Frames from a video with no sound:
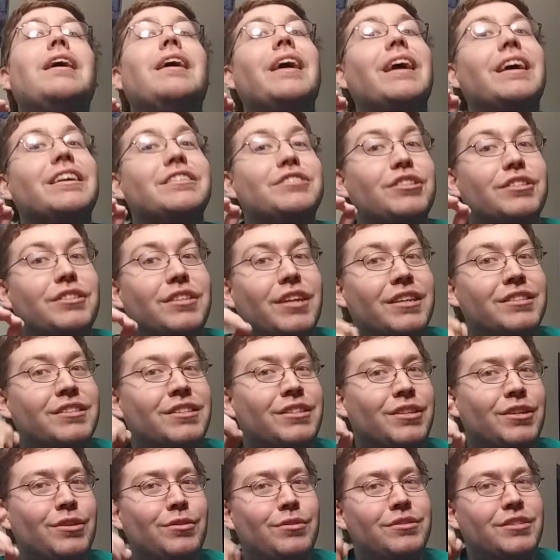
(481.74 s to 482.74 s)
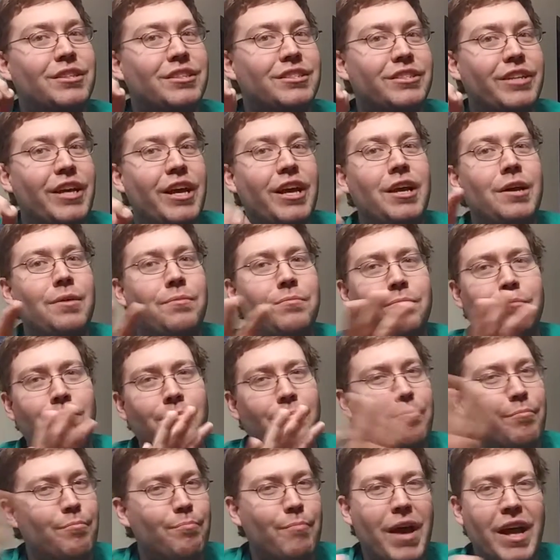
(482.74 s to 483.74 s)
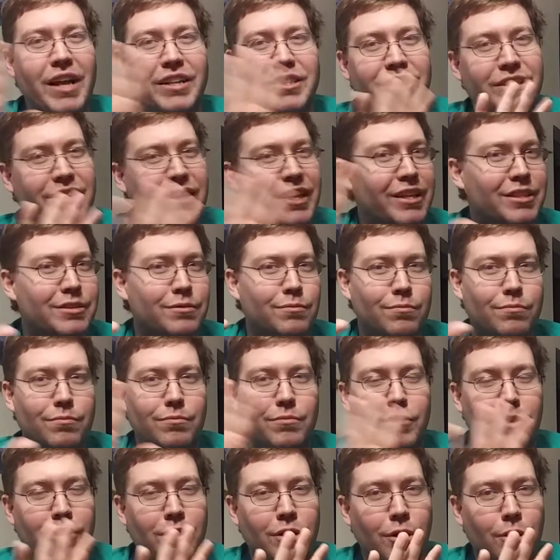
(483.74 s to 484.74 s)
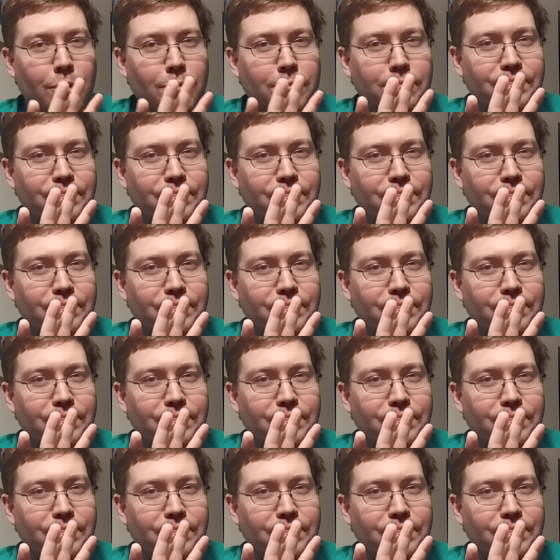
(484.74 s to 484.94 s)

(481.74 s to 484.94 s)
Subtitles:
And she doesn't use the same magic as, you